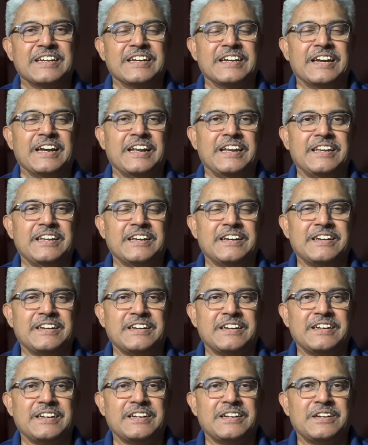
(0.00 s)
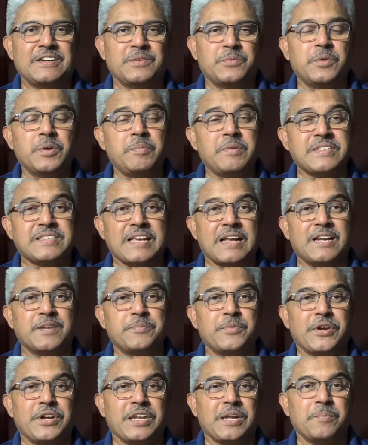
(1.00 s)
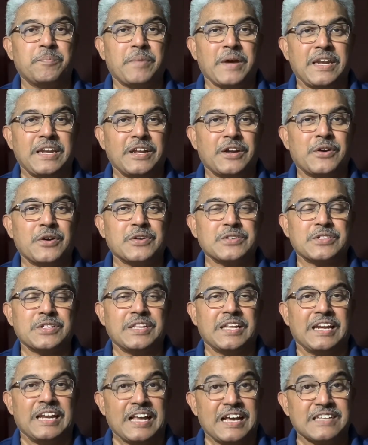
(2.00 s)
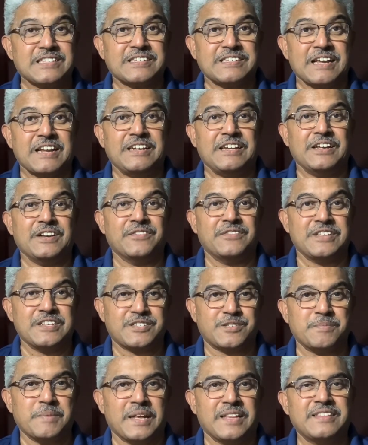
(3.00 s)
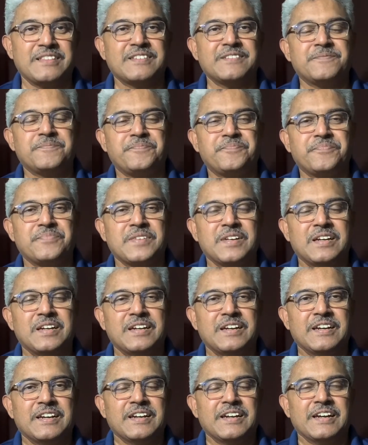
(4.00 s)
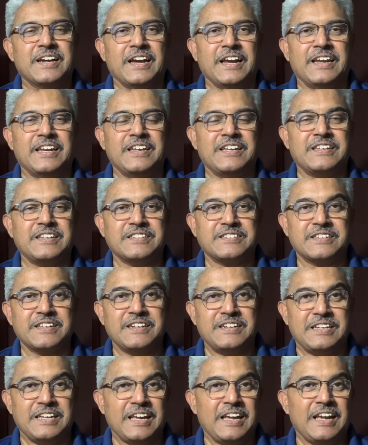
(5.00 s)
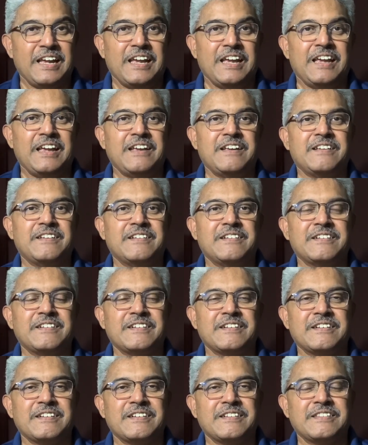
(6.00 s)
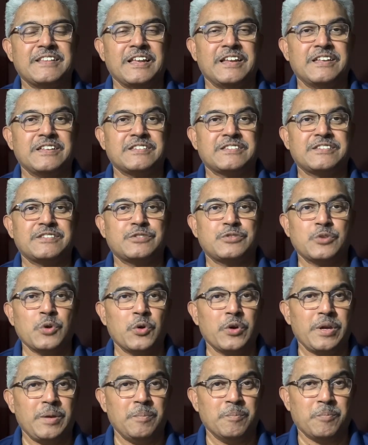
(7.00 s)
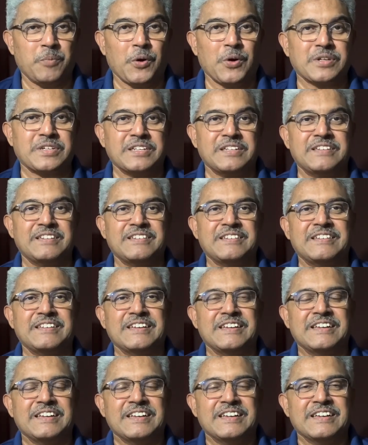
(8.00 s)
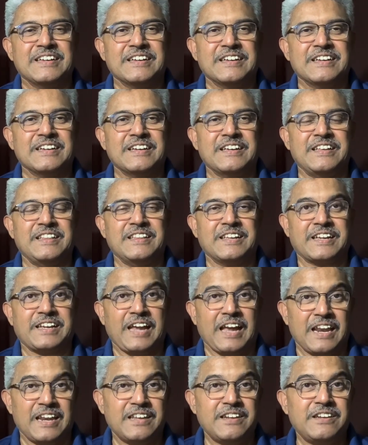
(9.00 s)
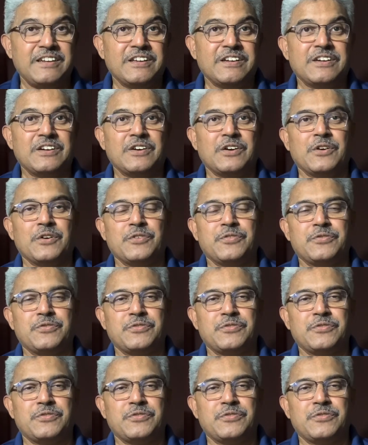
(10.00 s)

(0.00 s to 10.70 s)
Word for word: And uh, we'll be celebrating Pentecost on the last Sunday of this month. And it is the day that is so important in the calendar of